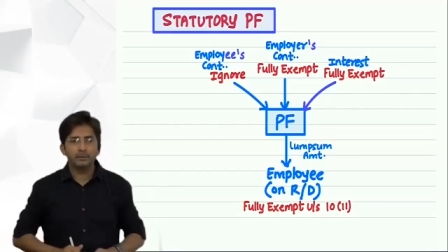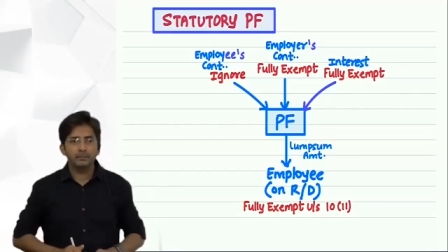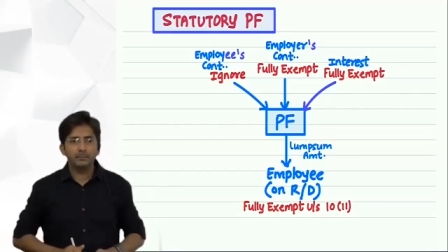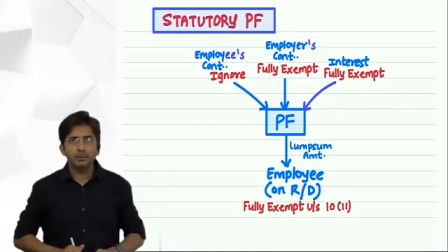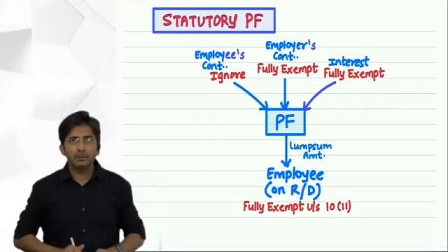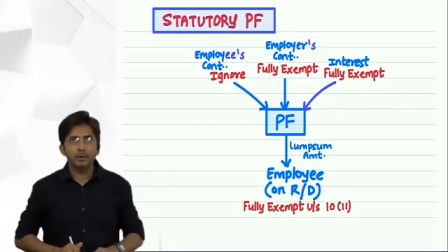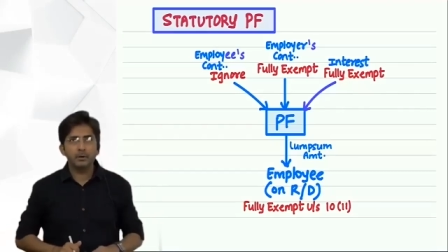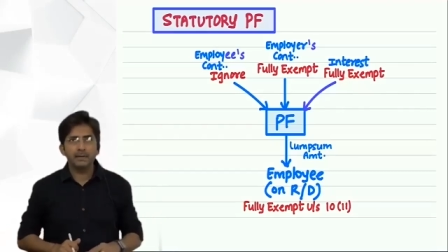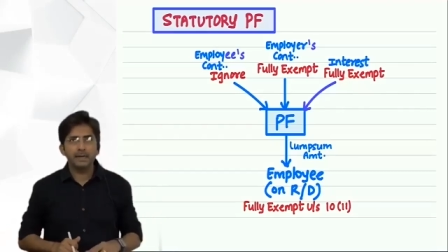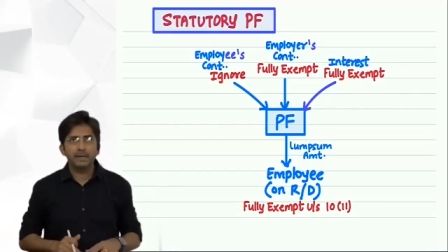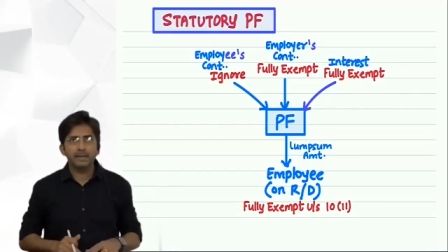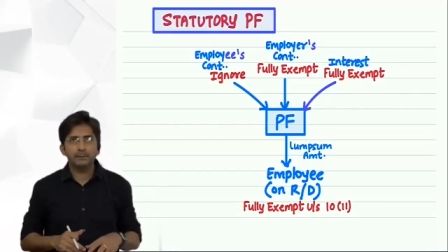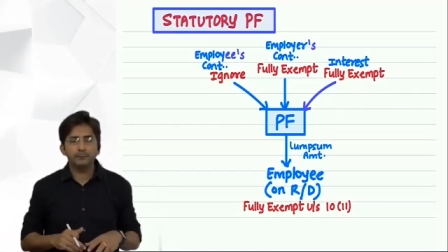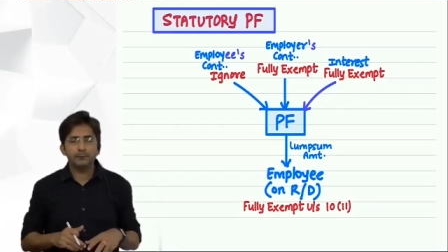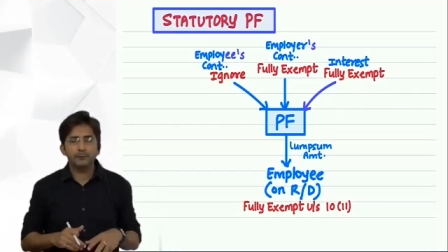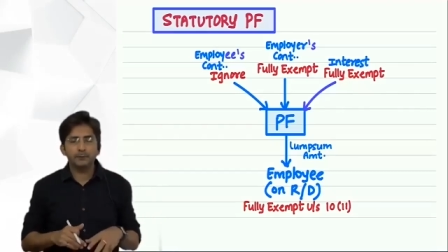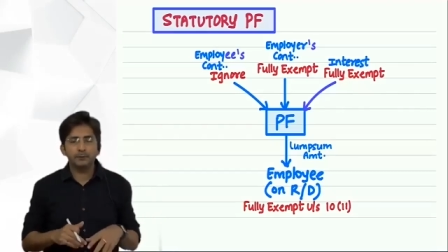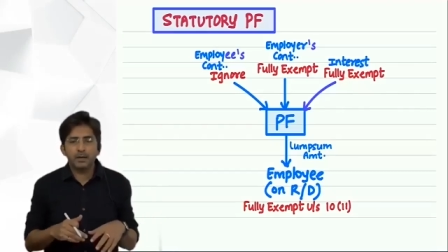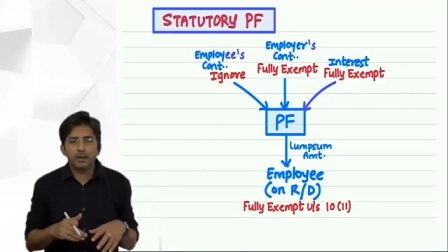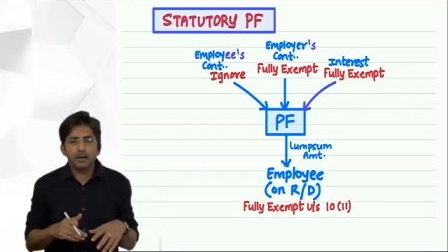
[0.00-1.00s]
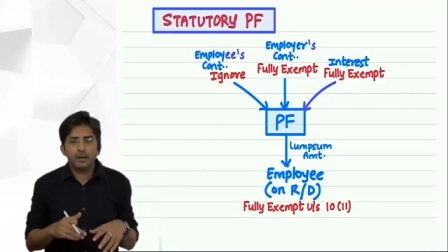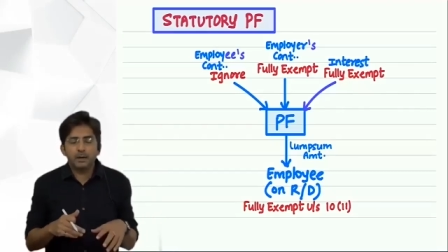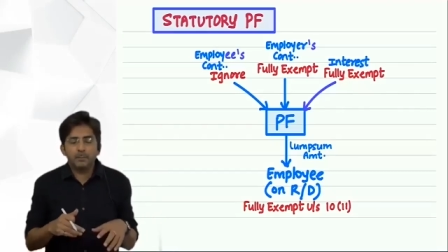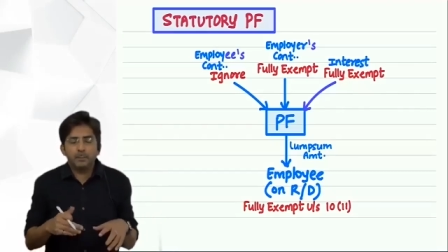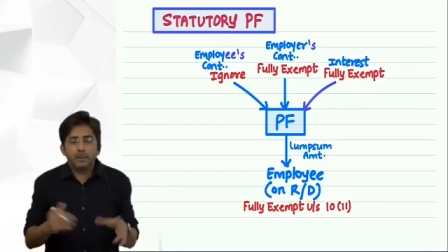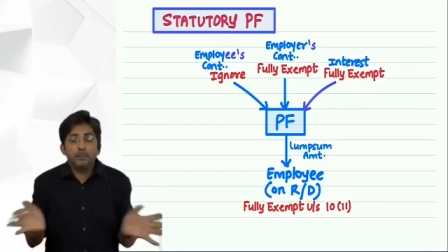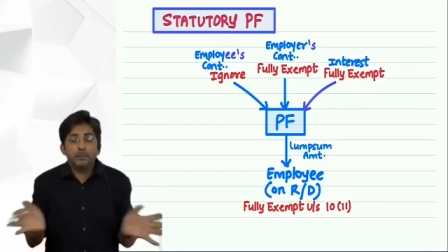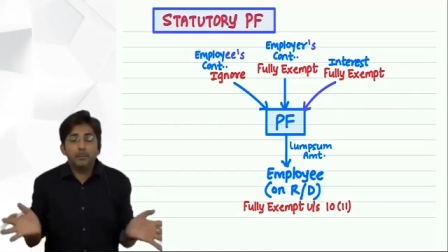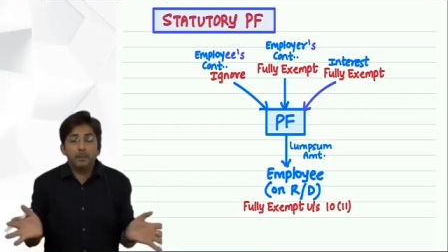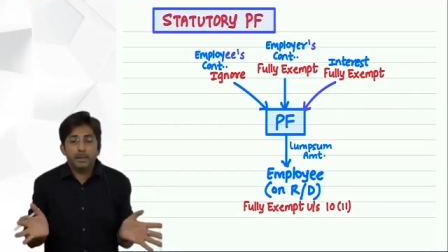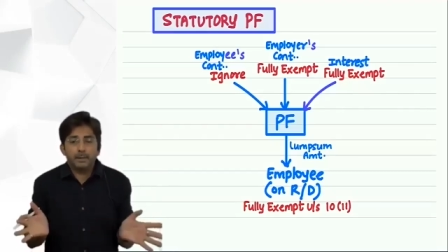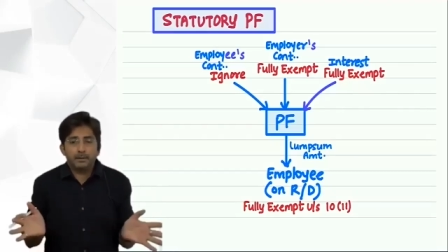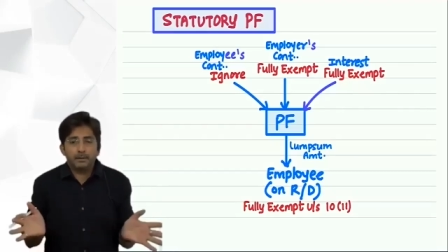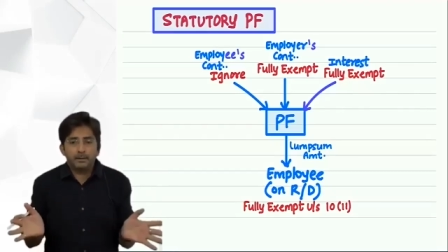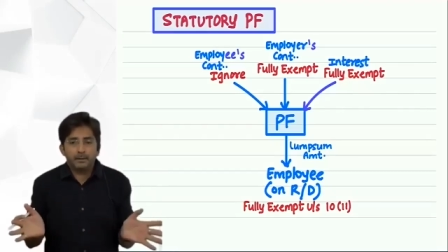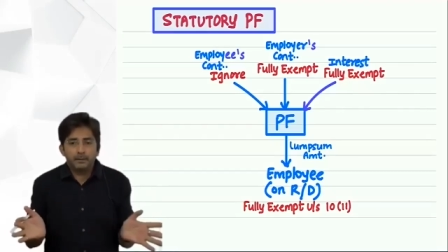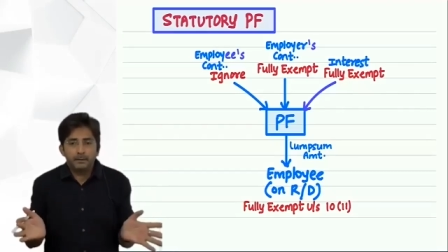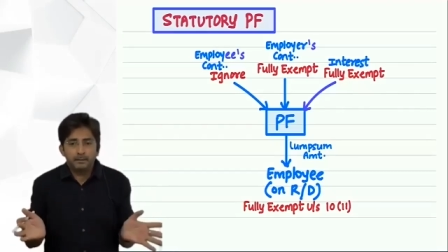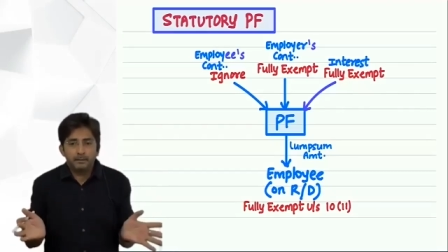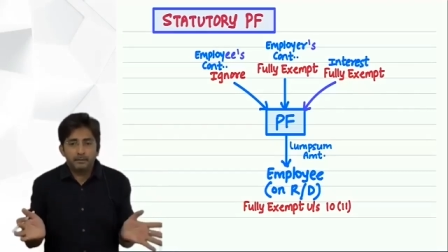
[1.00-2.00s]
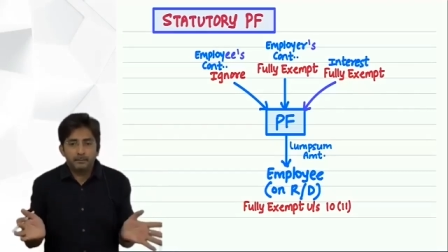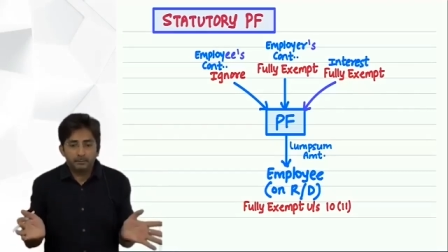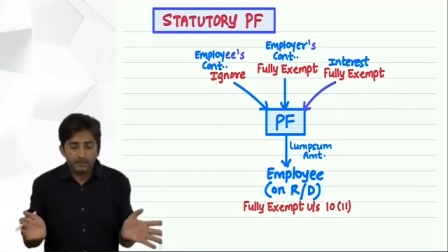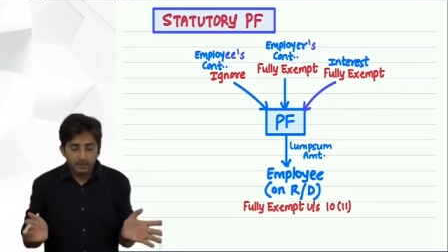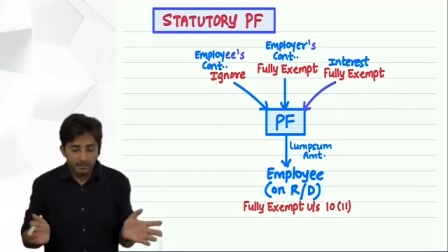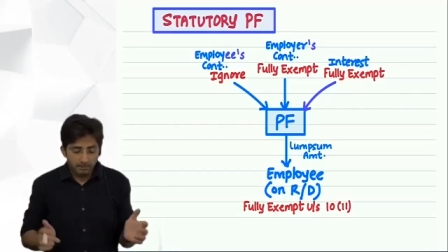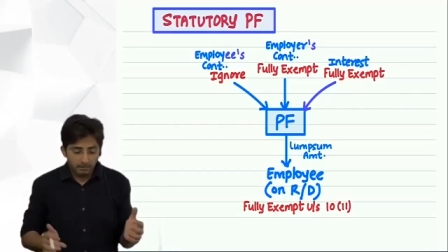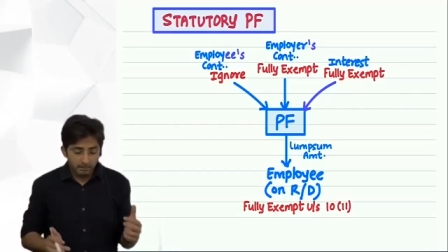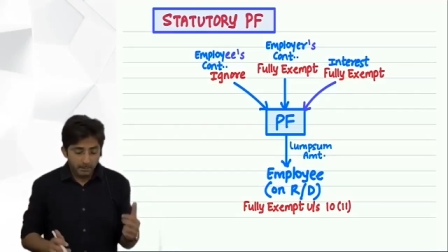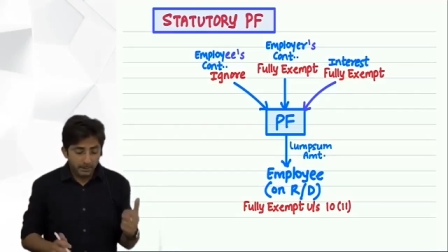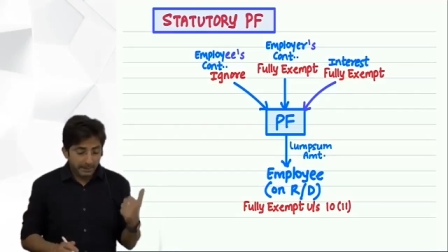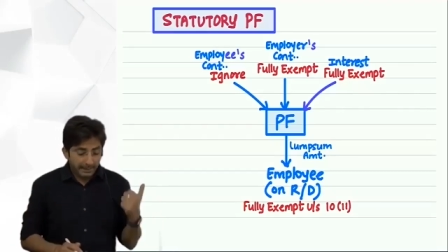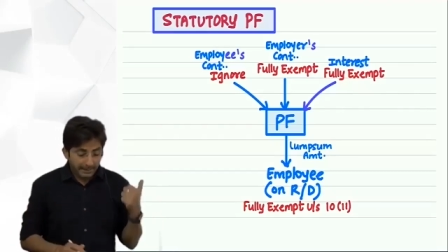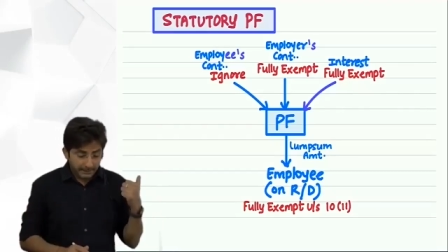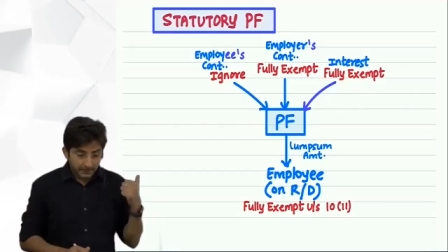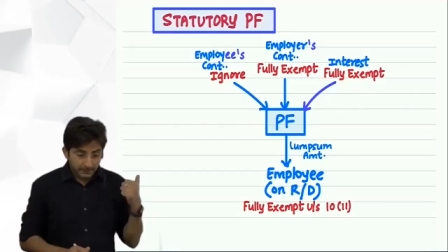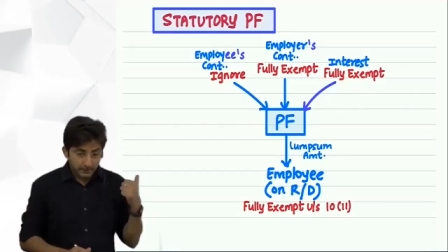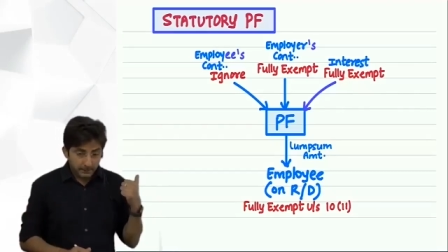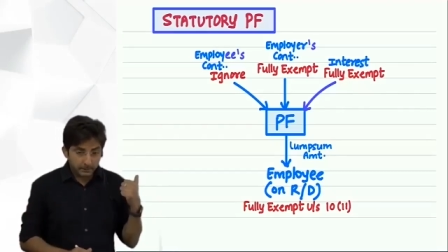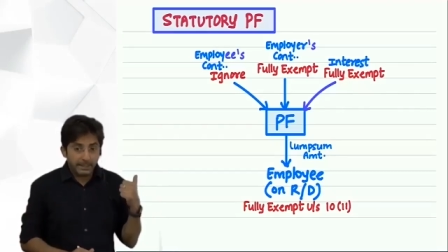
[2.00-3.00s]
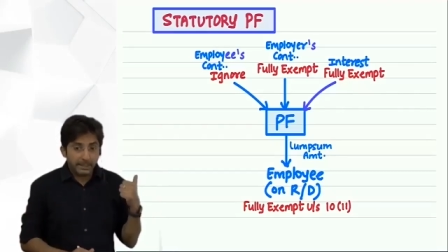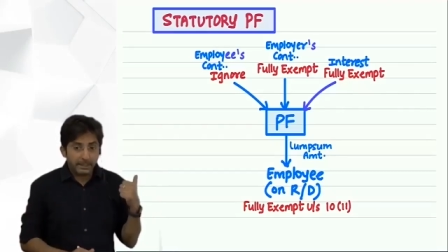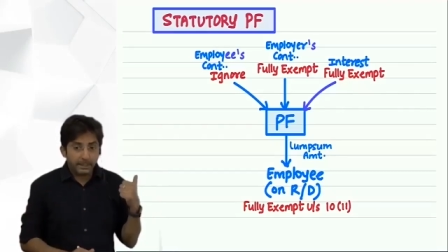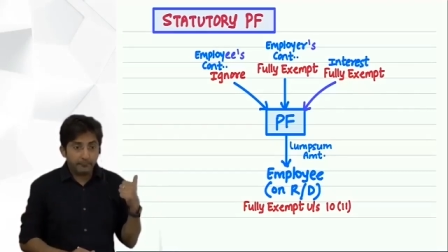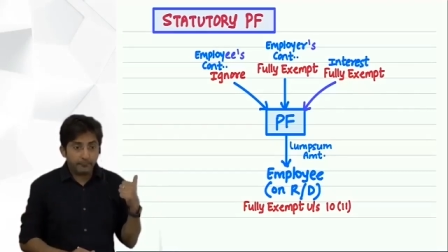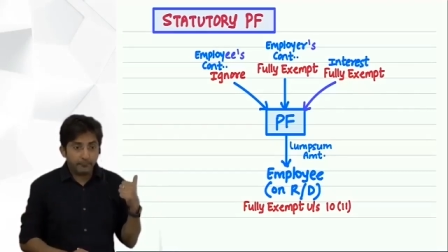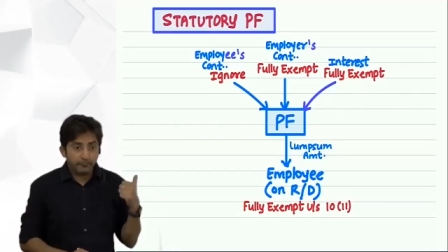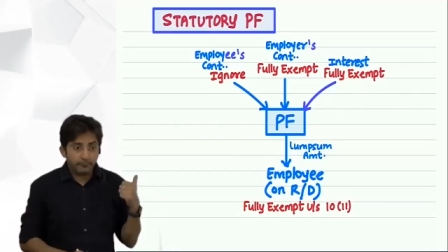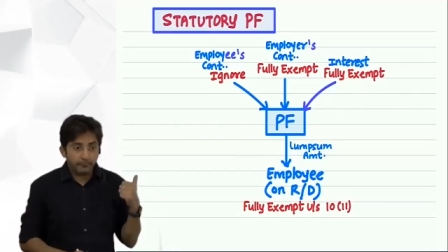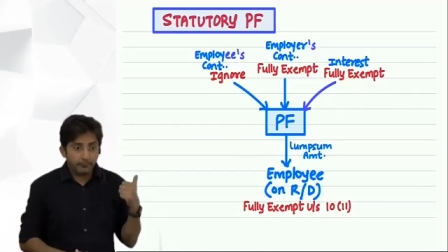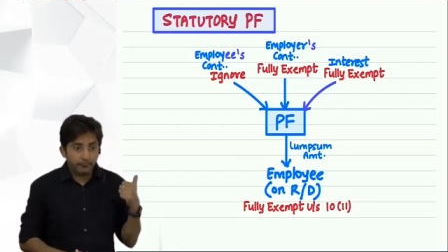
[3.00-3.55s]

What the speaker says: because that is for general public. But SPF,